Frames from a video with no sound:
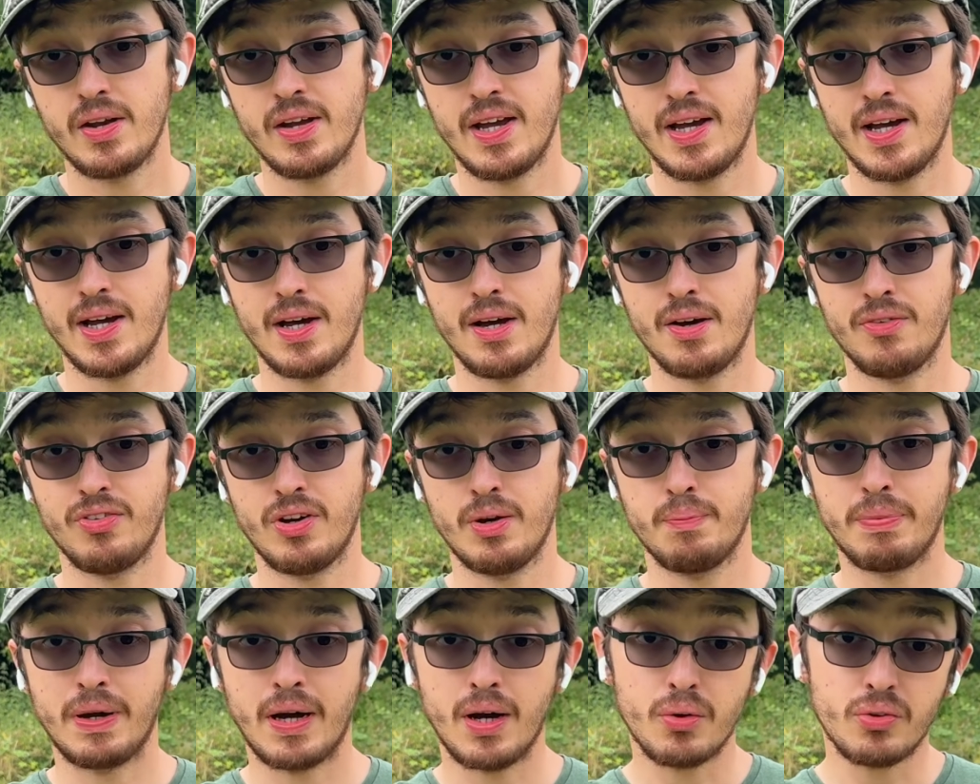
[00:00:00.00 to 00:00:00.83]
and I
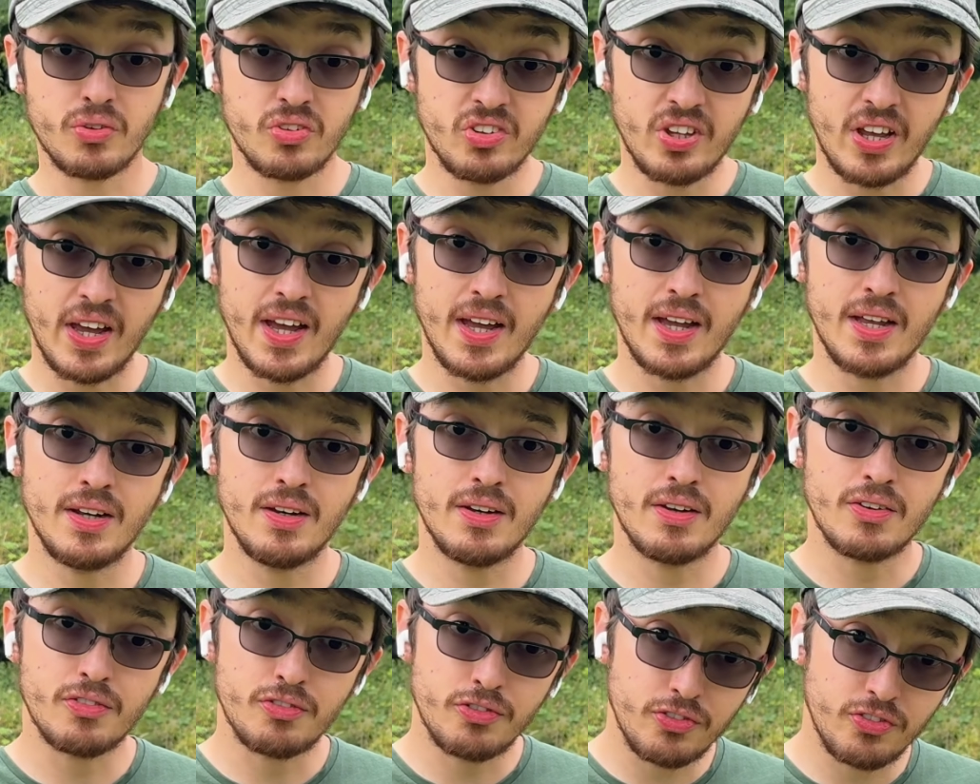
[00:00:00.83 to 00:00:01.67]
have about
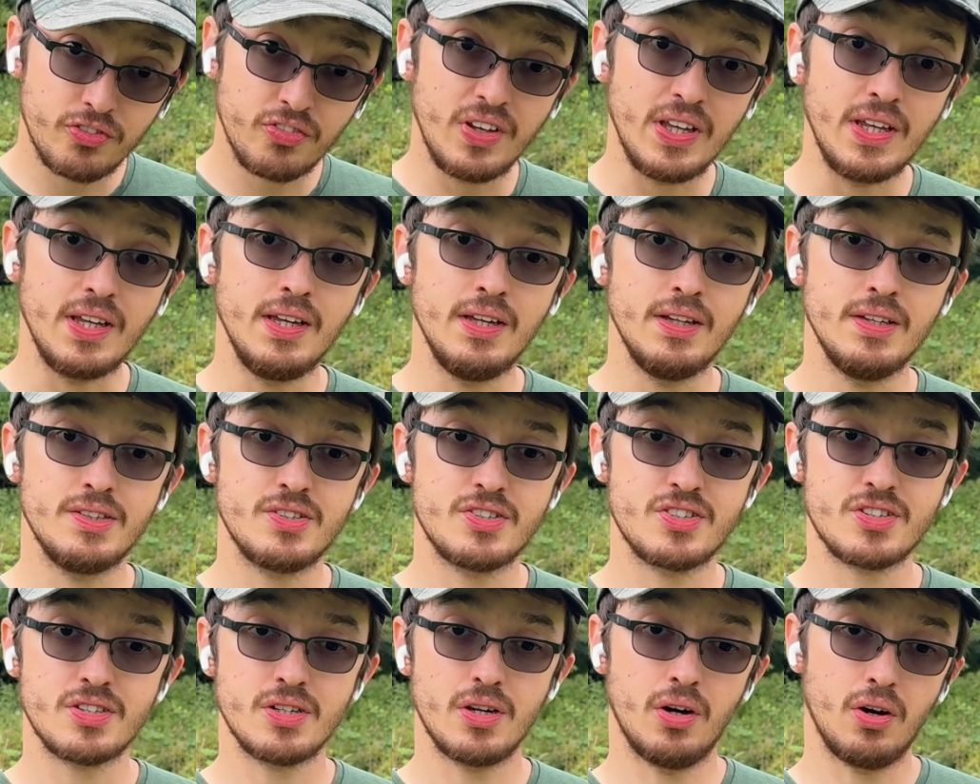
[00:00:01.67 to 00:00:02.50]
10
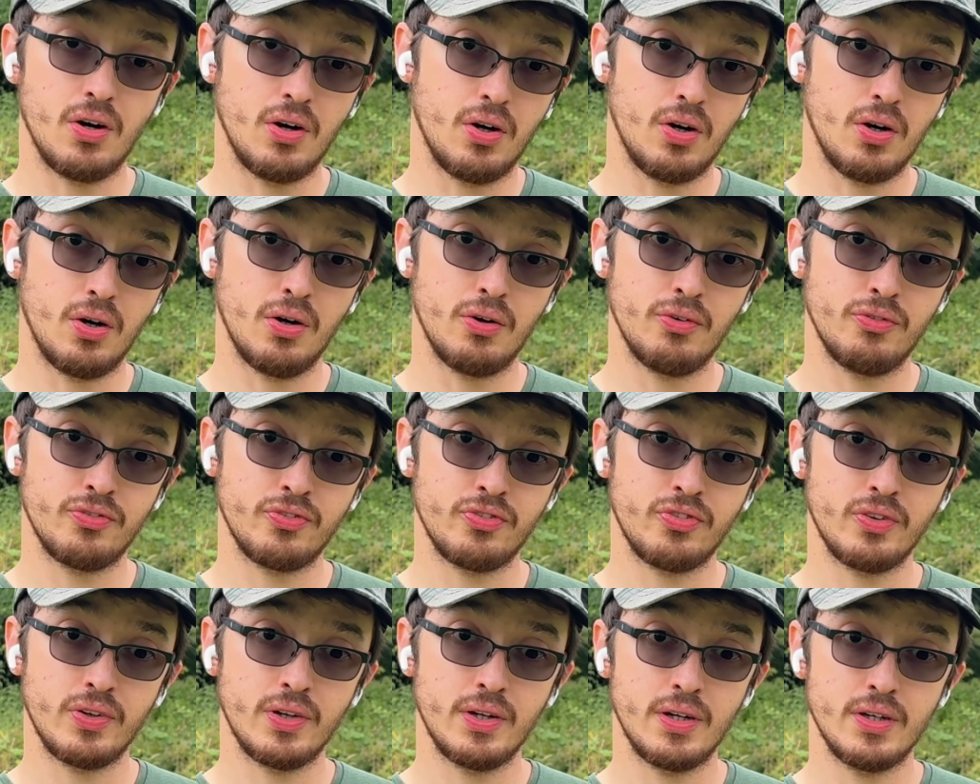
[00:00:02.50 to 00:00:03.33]
feet
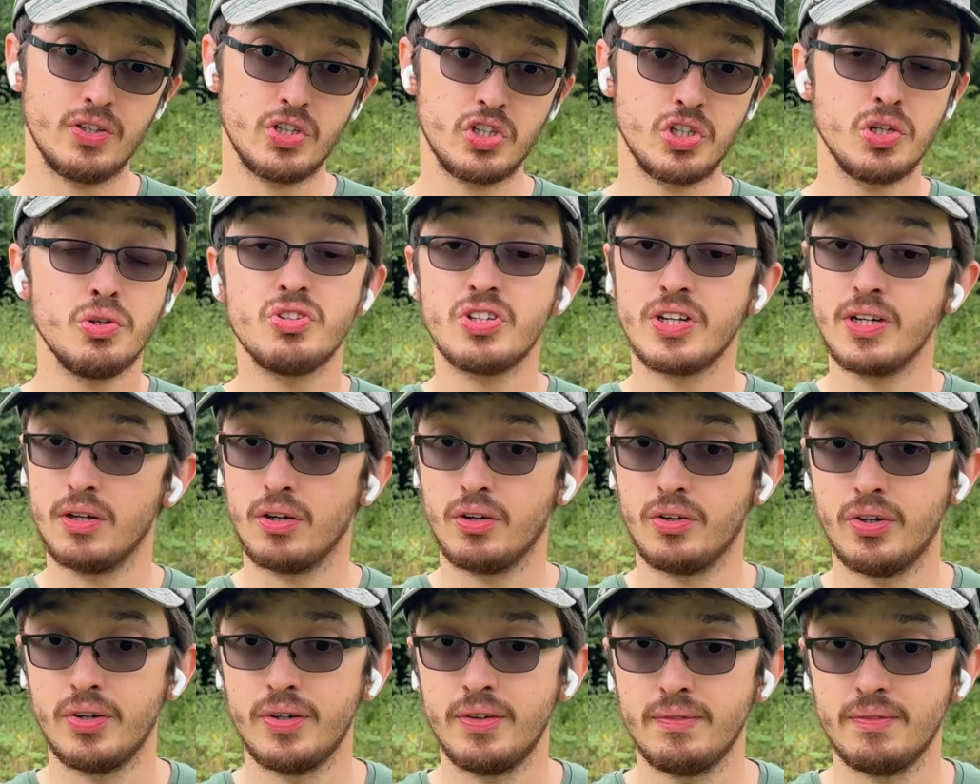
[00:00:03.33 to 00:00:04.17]
of
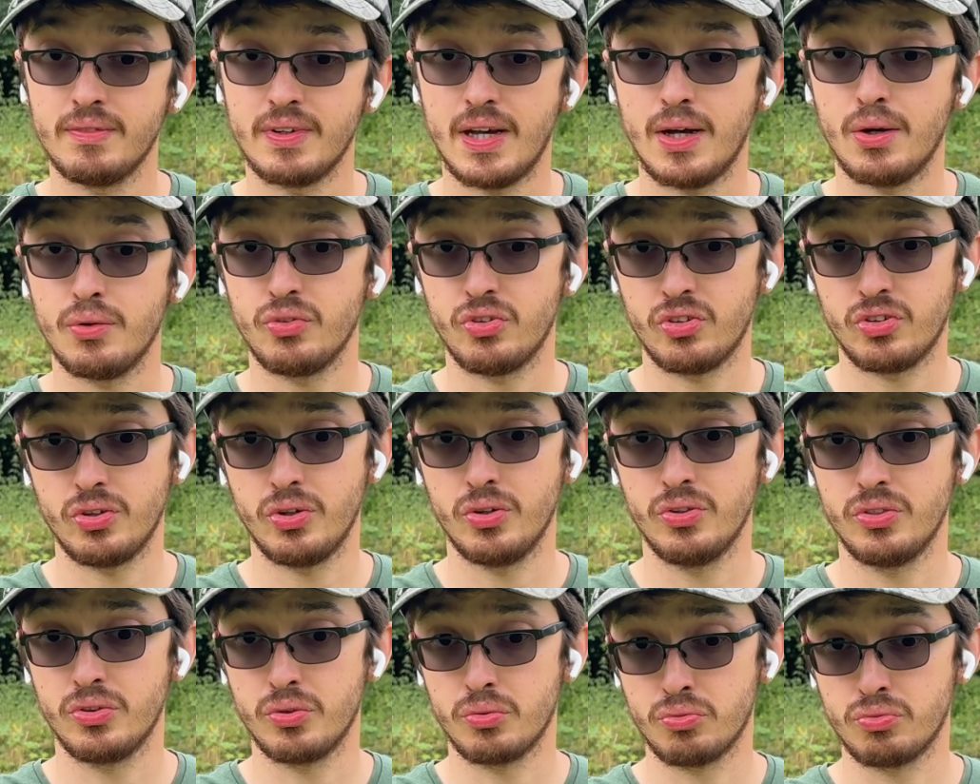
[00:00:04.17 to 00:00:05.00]
shooting line
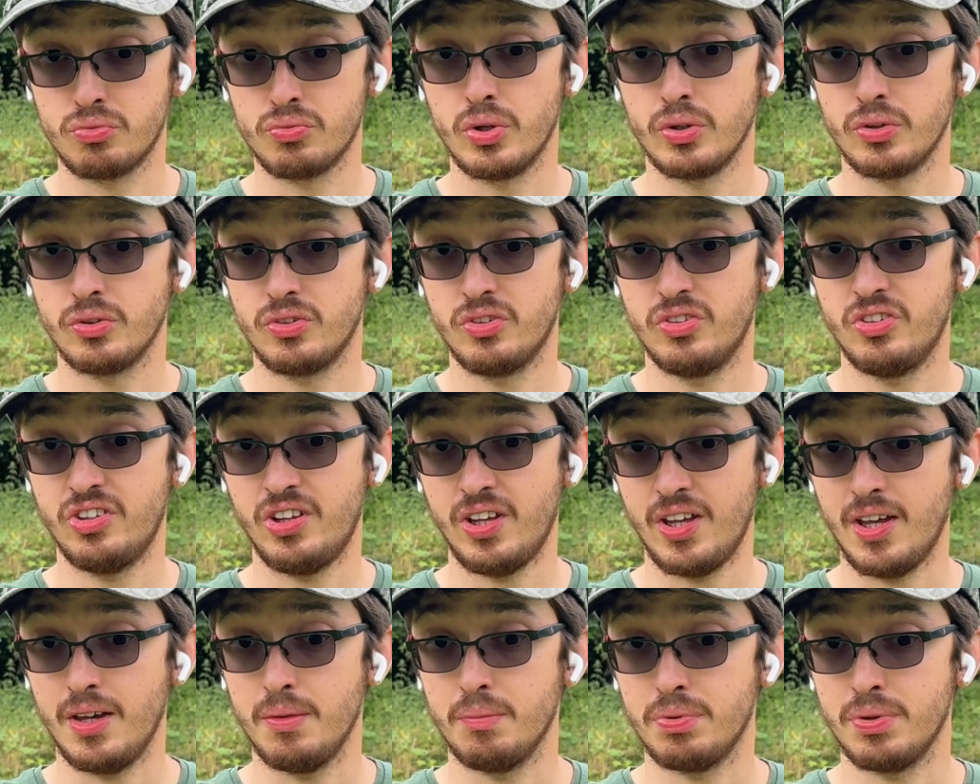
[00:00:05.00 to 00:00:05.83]
outside the rod
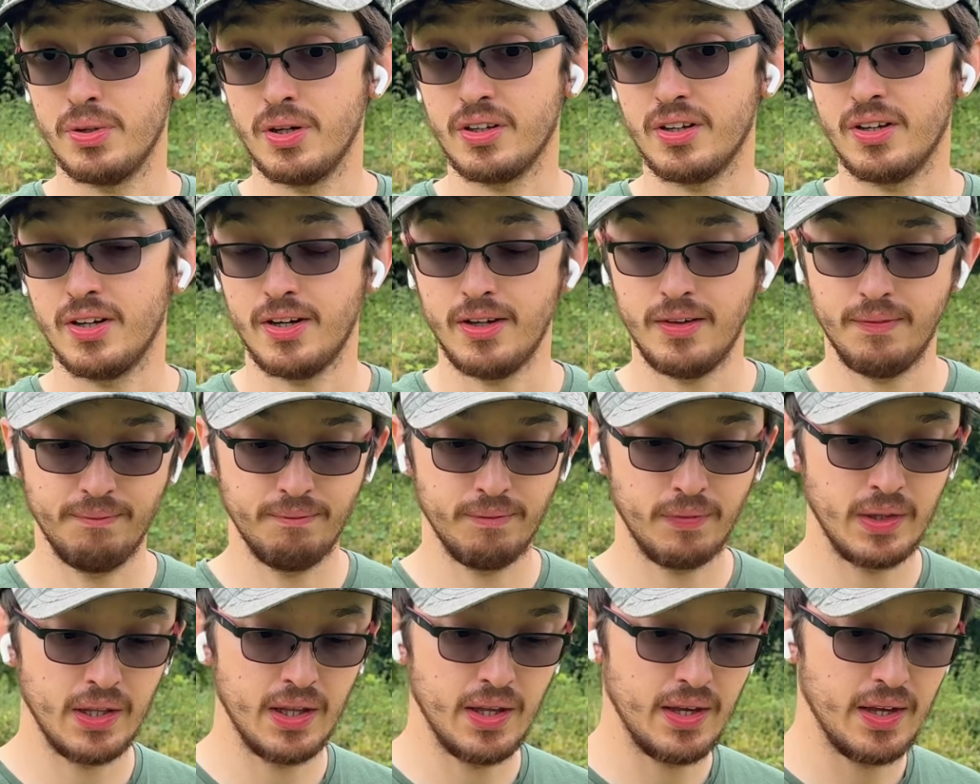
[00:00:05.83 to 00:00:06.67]
tip.
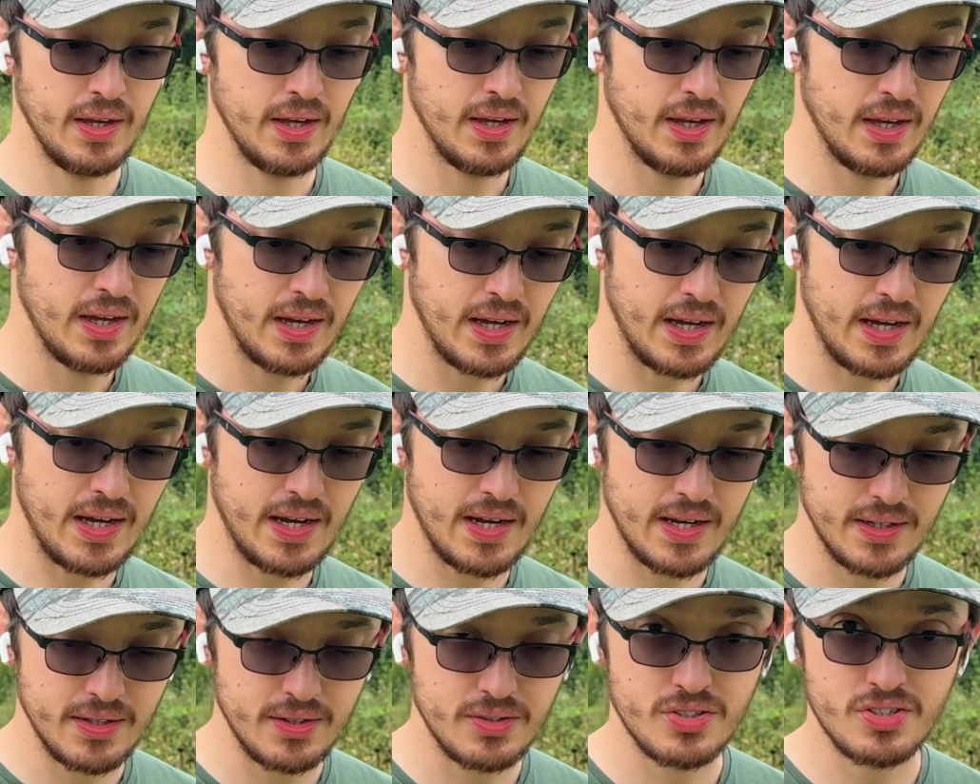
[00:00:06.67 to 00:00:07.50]
Okay.
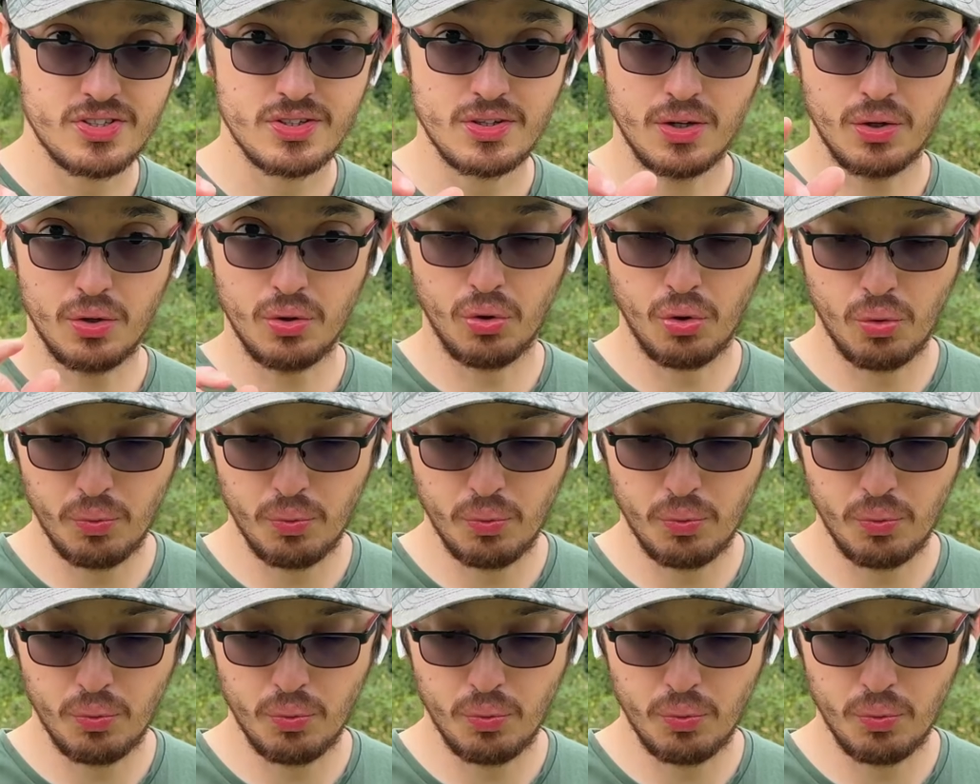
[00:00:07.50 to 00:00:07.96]
And